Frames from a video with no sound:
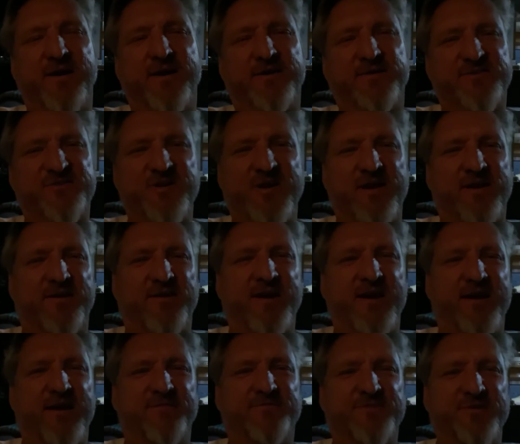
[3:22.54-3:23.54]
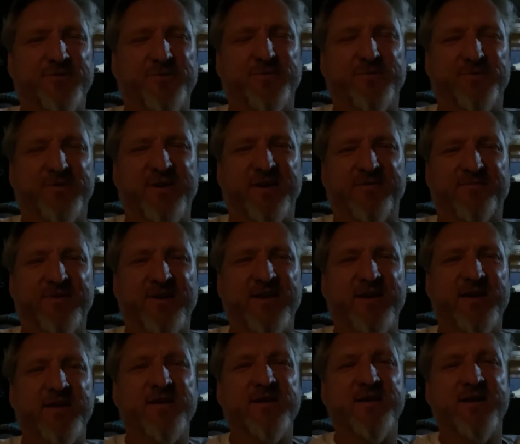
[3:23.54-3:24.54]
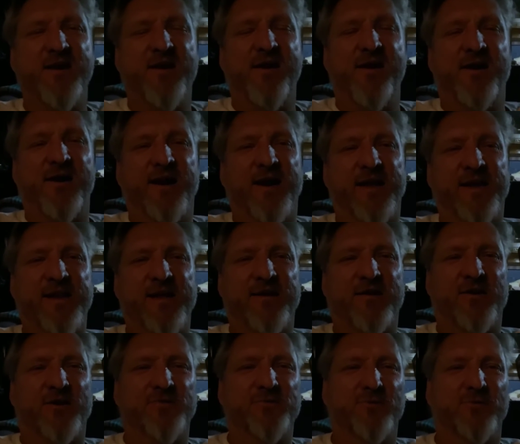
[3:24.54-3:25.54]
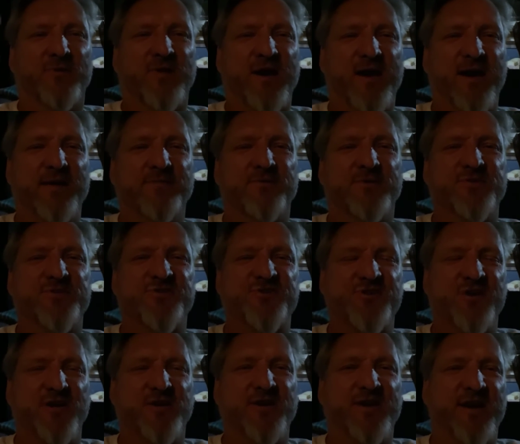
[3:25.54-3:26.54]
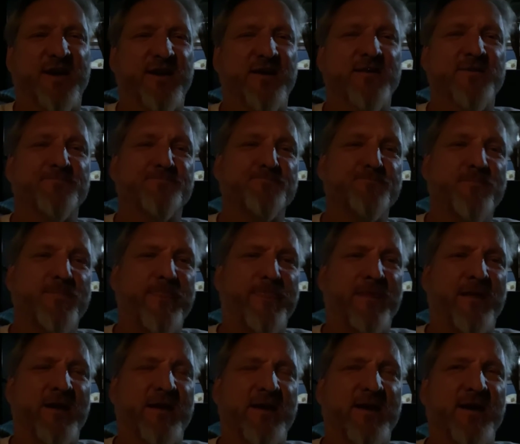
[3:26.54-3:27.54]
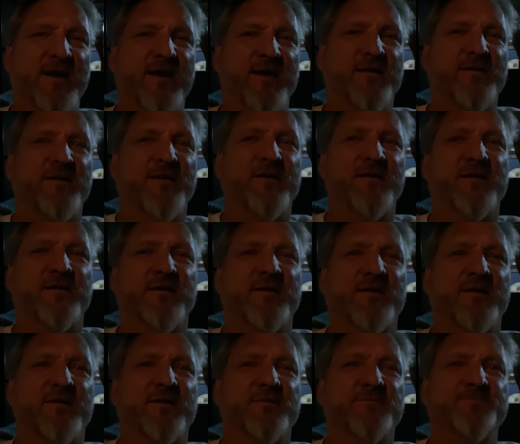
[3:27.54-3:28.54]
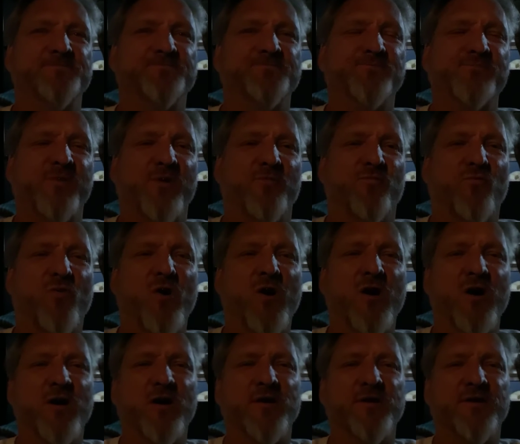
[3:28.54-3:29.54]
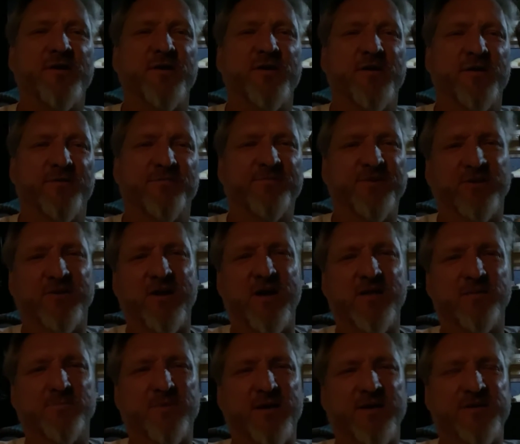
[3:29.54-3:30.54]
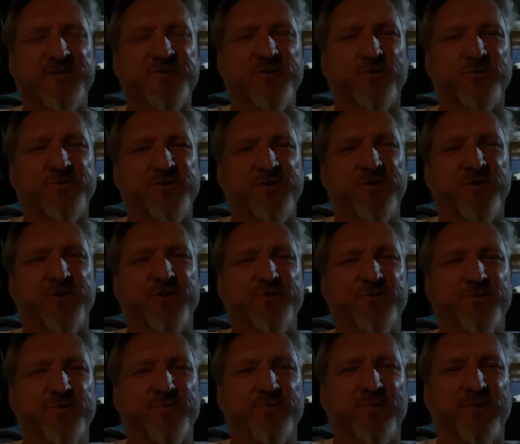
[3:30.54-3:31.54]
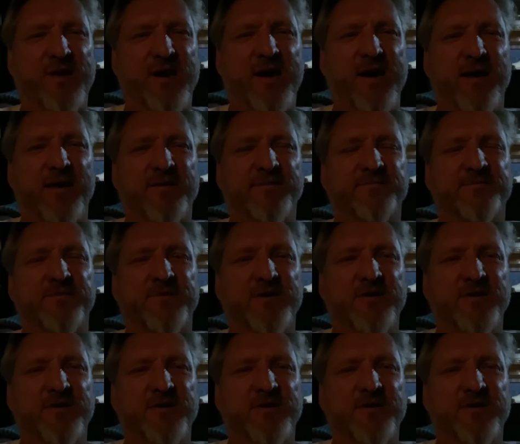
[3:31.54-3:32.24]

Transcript: Saturday afternoon, evening. And then I'll do live on Sunday. And Juan Villalba is also going to do live